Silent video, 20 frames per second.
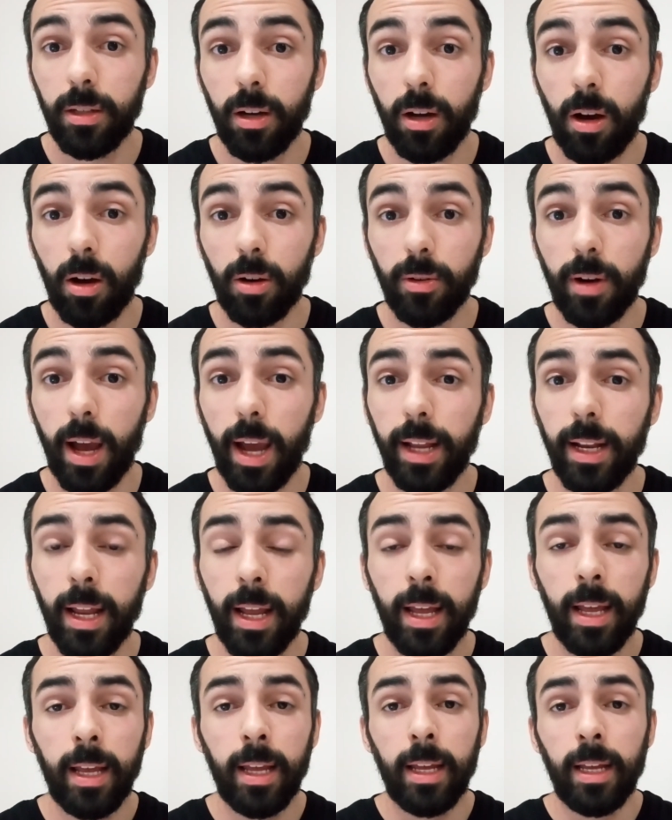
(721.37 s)
Alright,
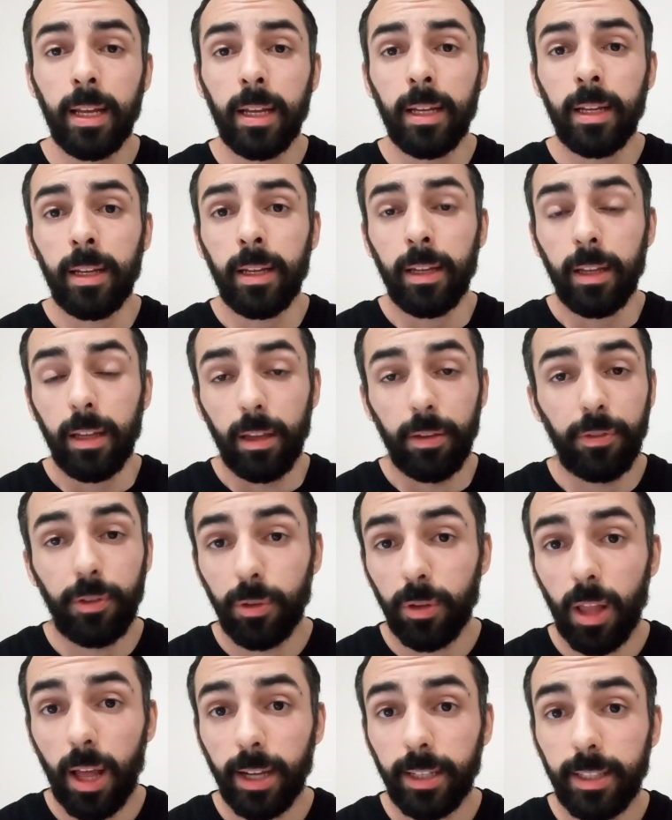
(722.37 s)
if you
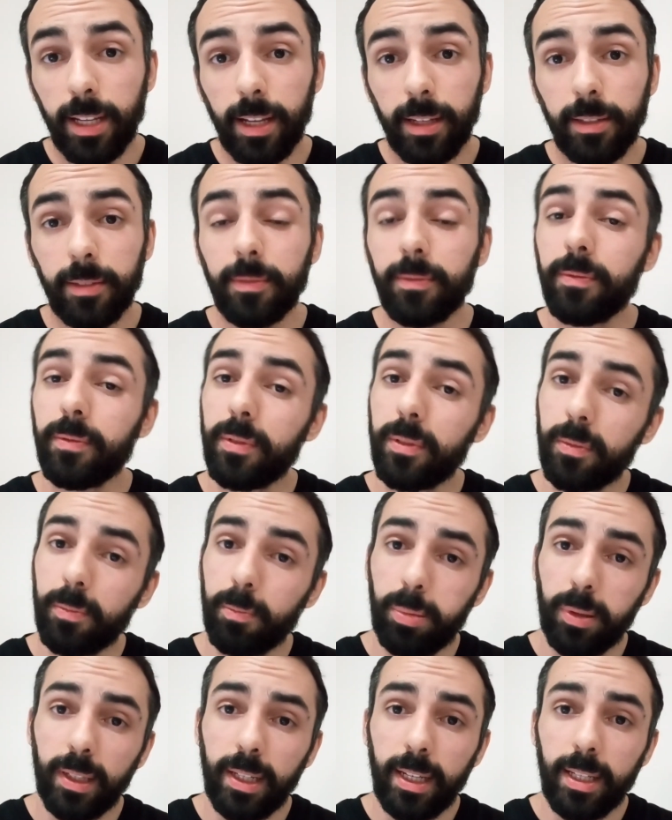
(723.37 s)
liked it,
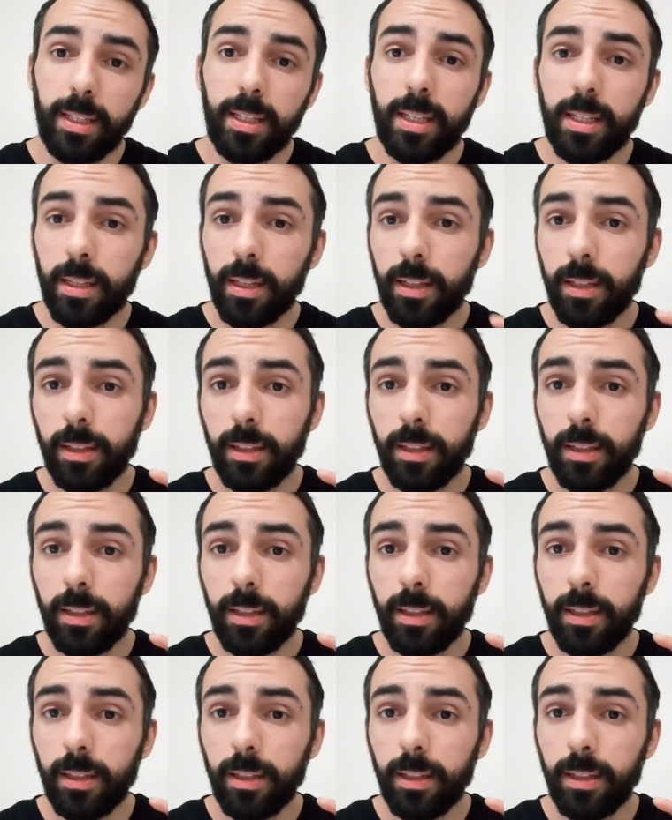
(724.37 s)
please